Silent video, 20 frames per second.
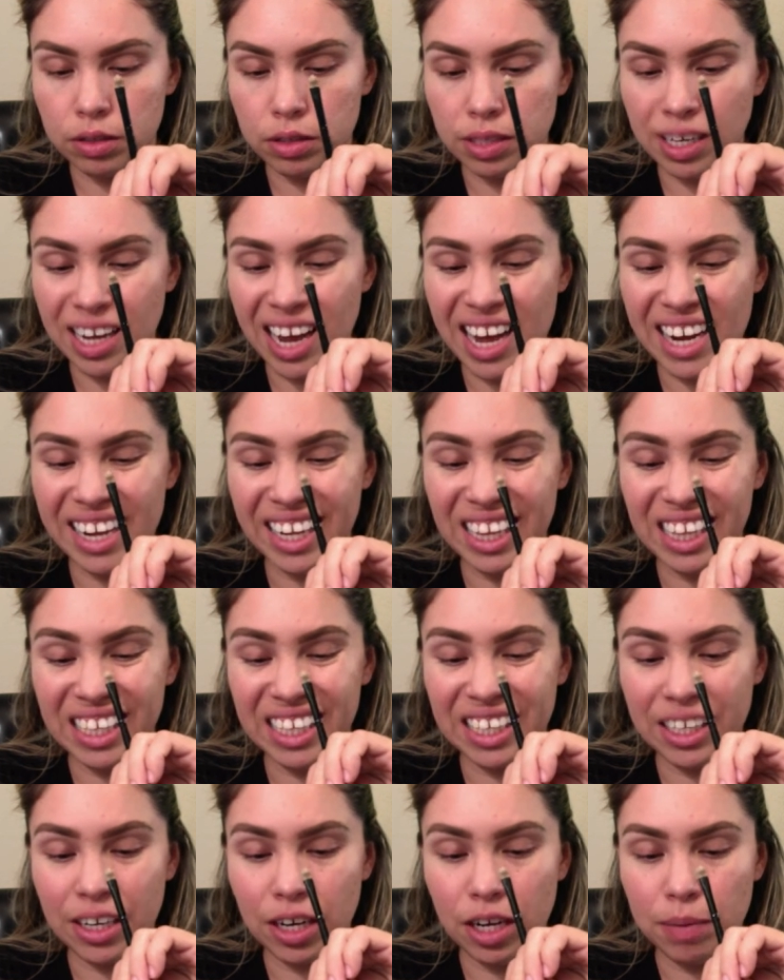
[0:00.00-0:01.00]
kind of
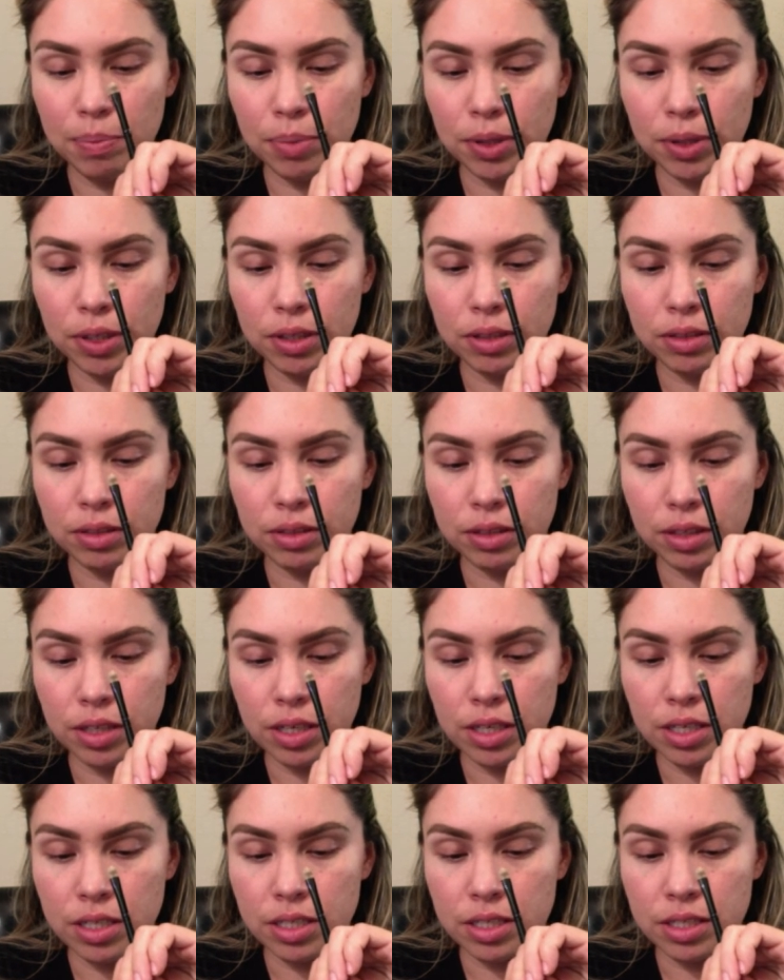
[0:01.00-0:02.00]
clean it up
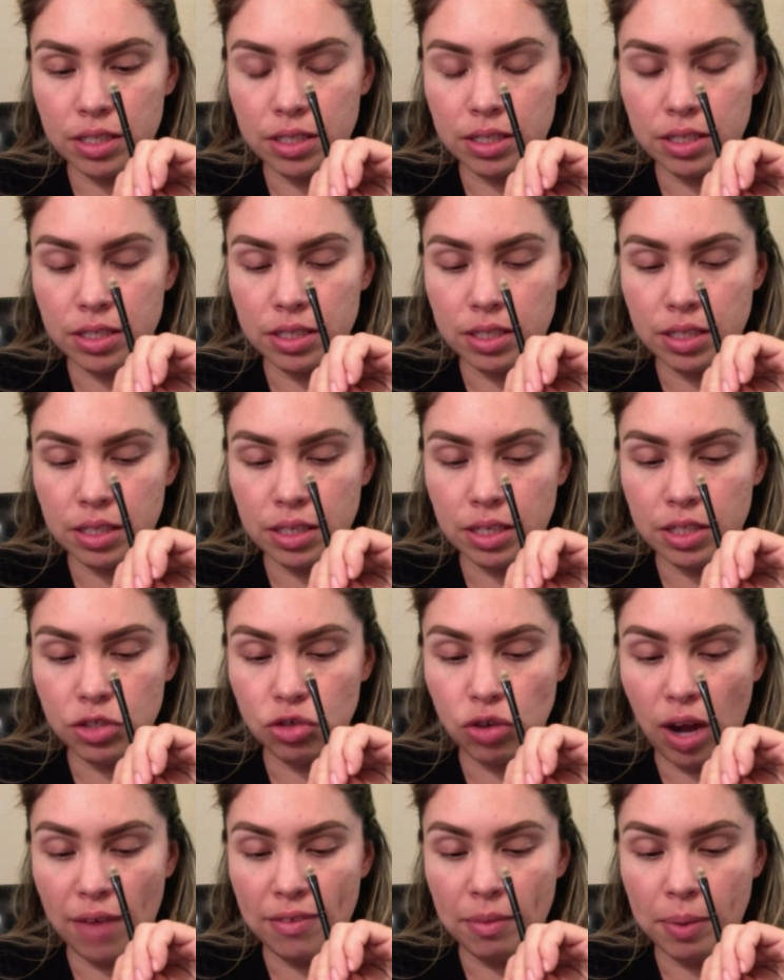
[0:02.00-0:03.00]
because it's
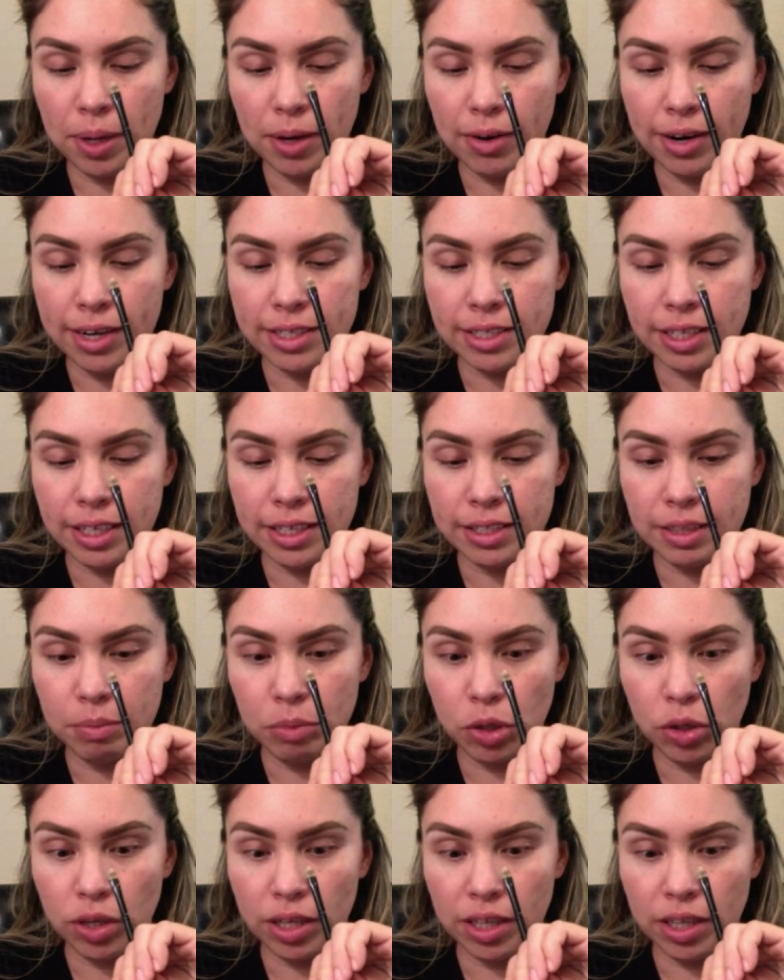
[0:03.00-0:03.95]
driving me crazy because I'm looking